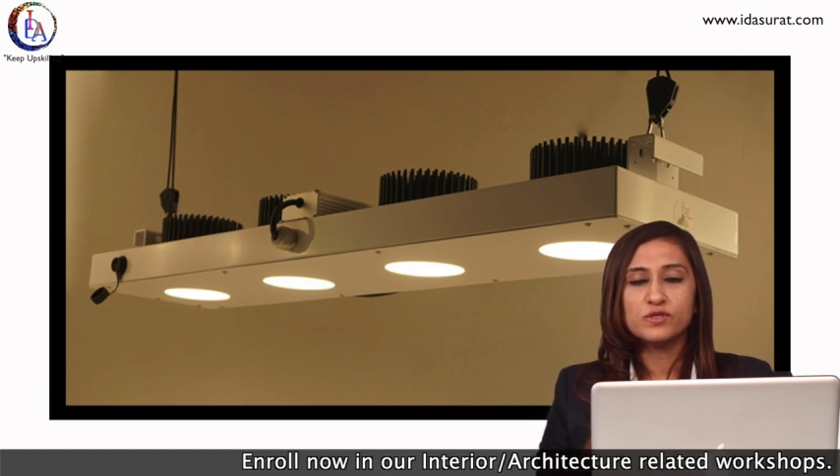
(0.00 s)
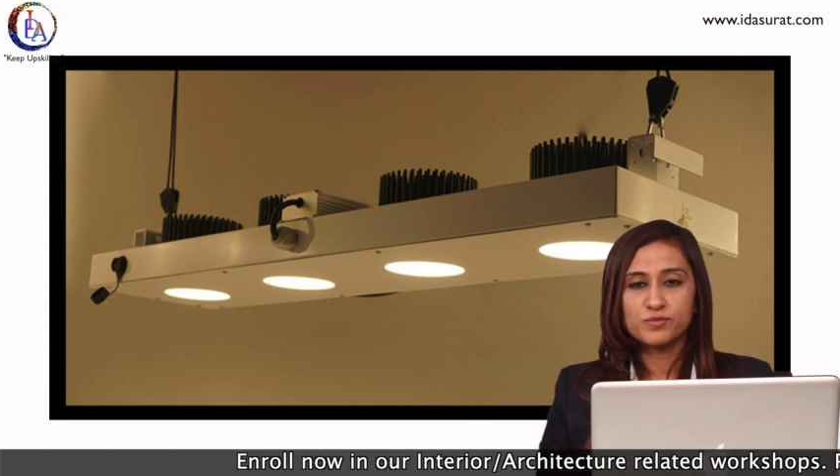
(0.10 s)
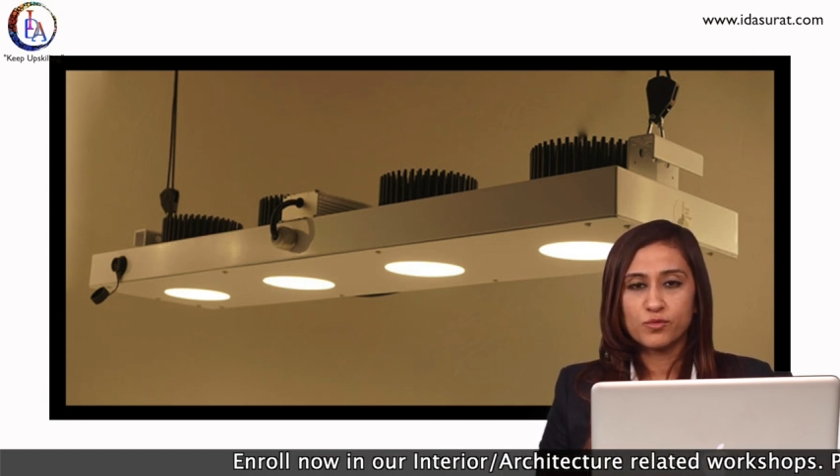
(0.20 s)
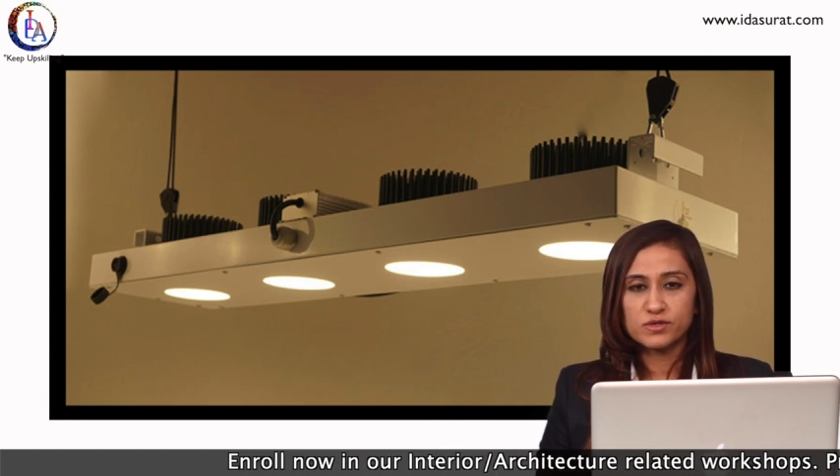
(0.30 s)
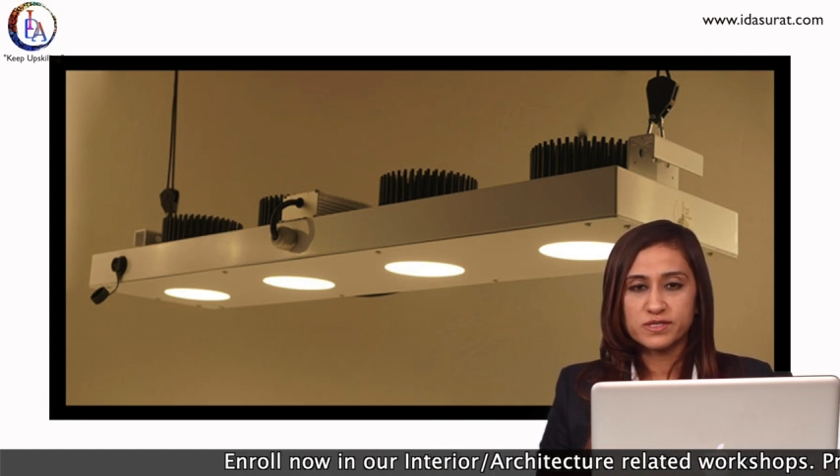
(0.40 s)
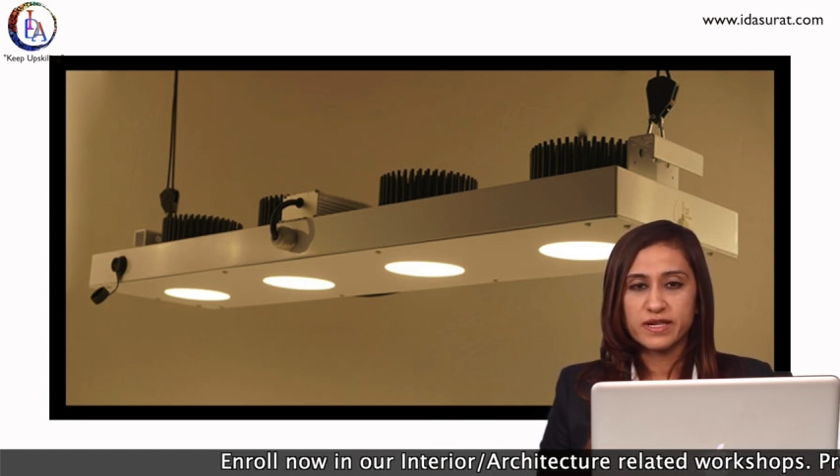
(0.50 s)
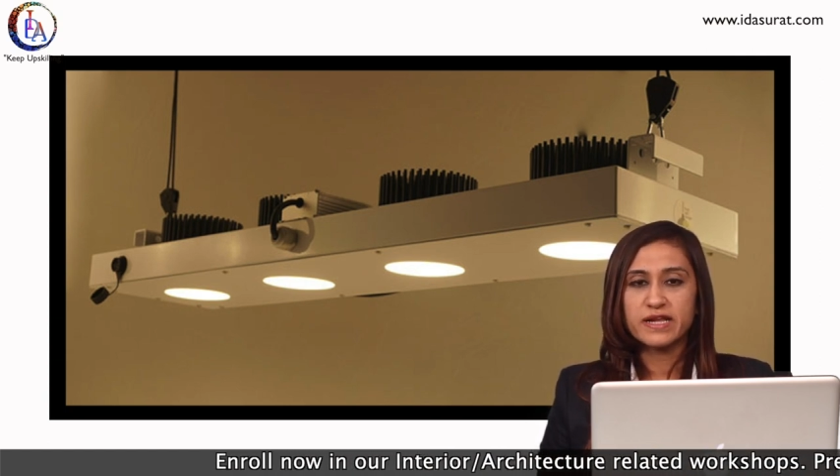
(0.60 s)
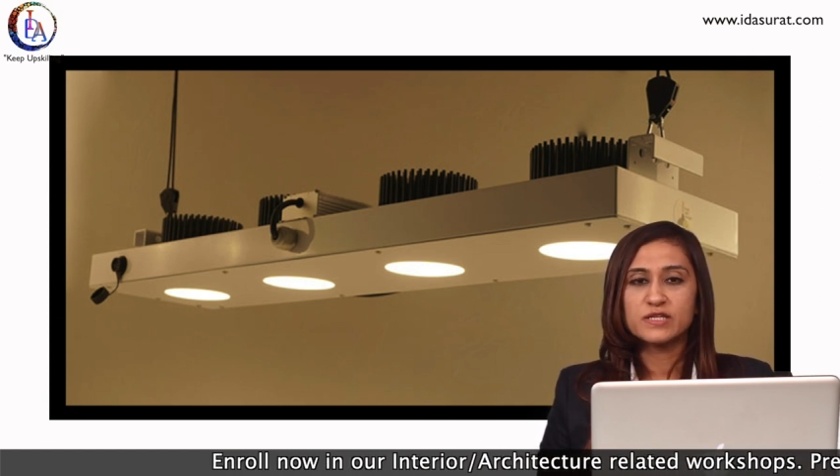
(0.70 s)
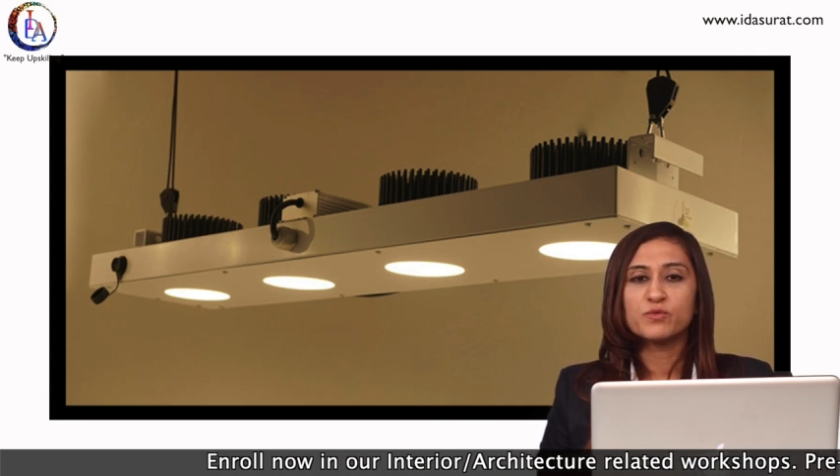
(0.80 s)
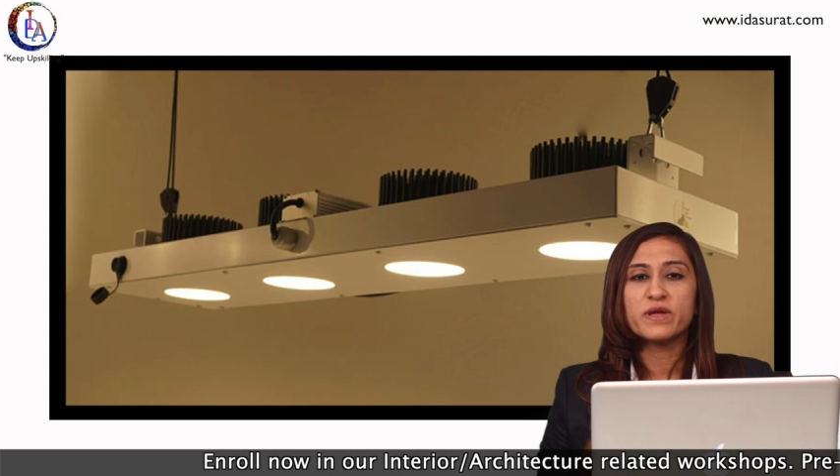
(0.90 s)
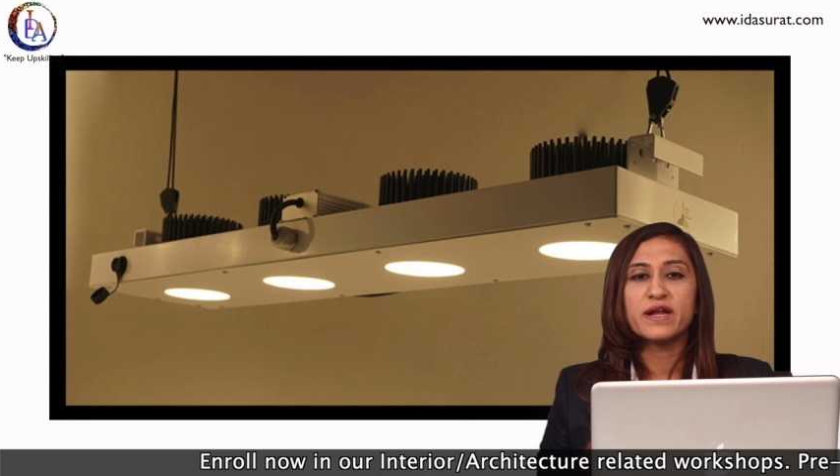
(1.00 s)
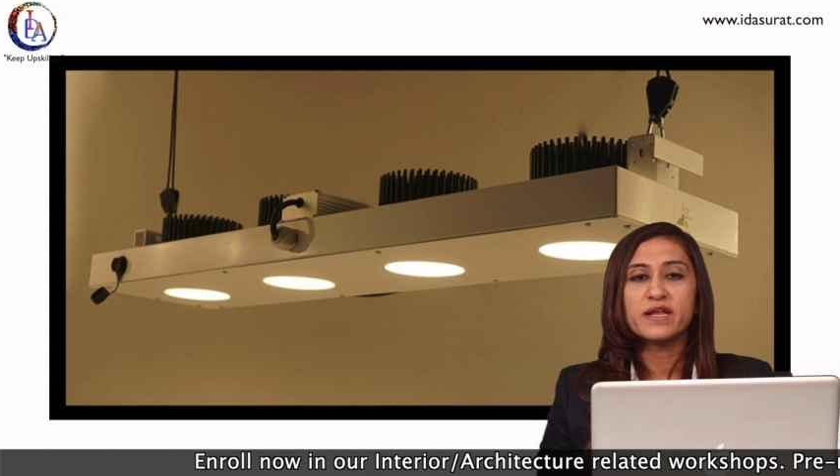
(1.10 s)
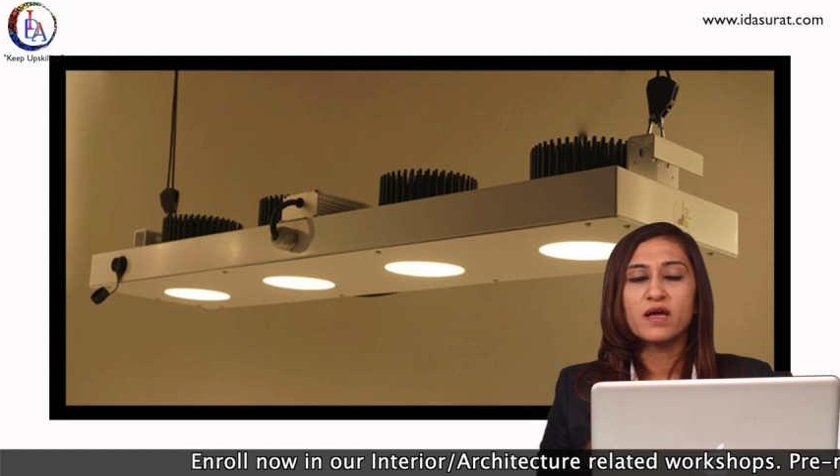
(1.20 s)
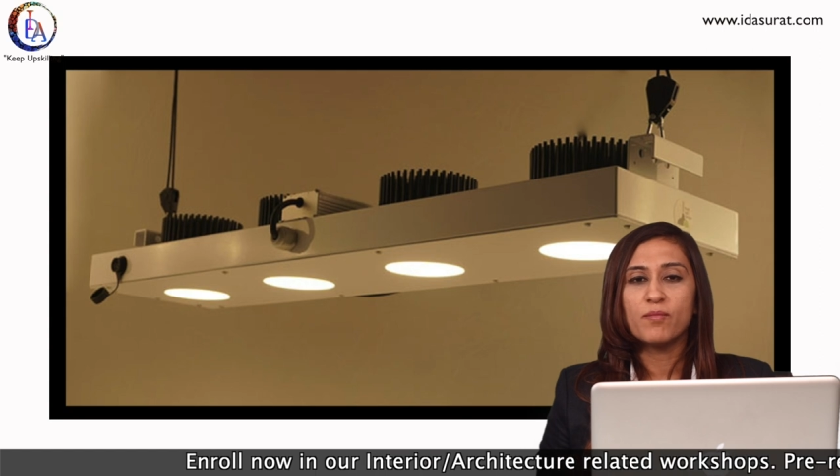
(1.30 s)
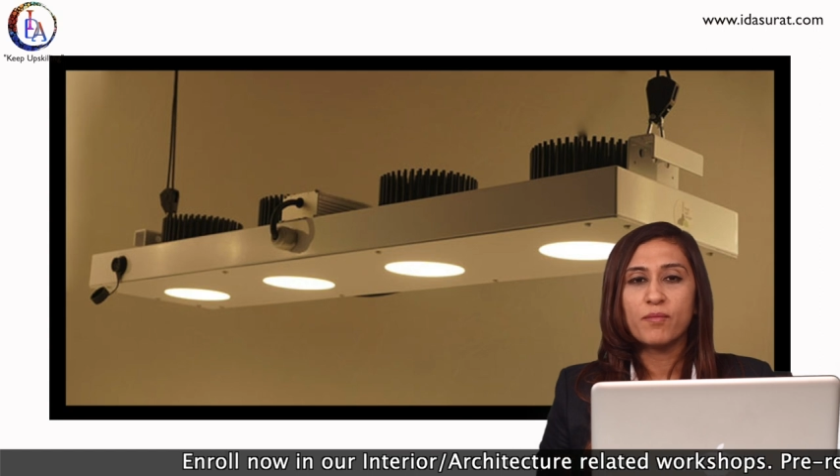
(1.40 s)
spots lights we
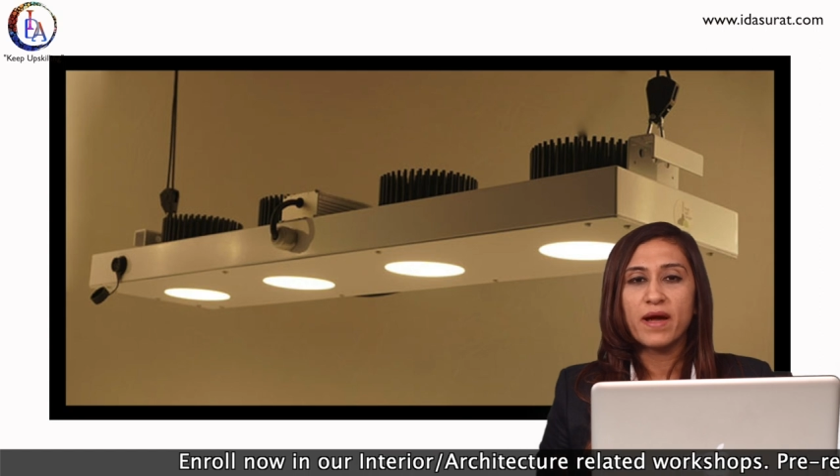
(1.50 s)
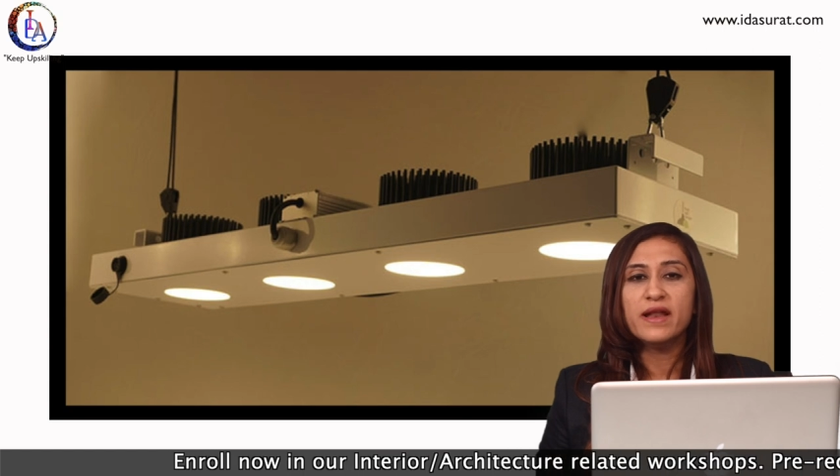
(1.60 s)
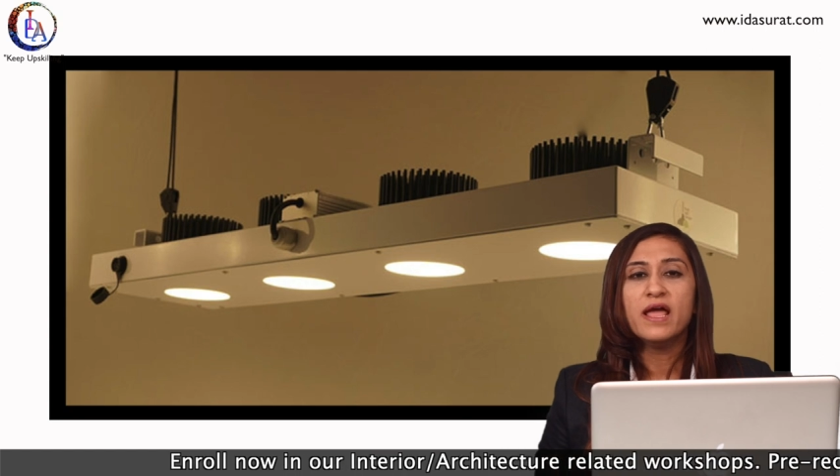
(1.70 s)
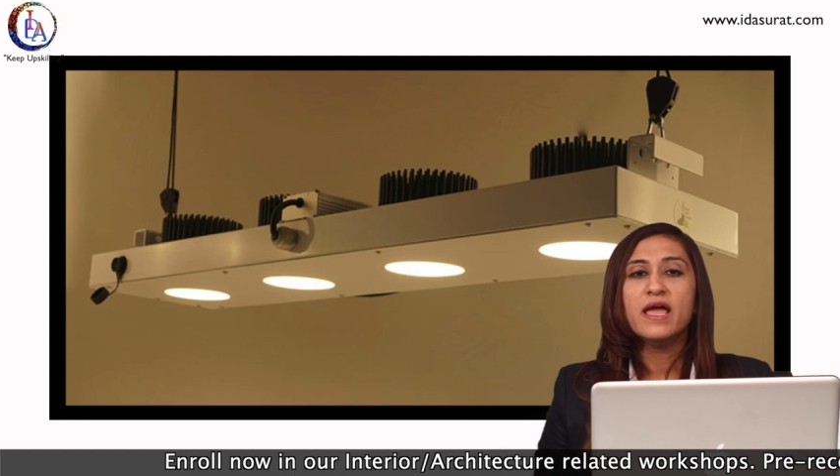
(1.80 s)
had combined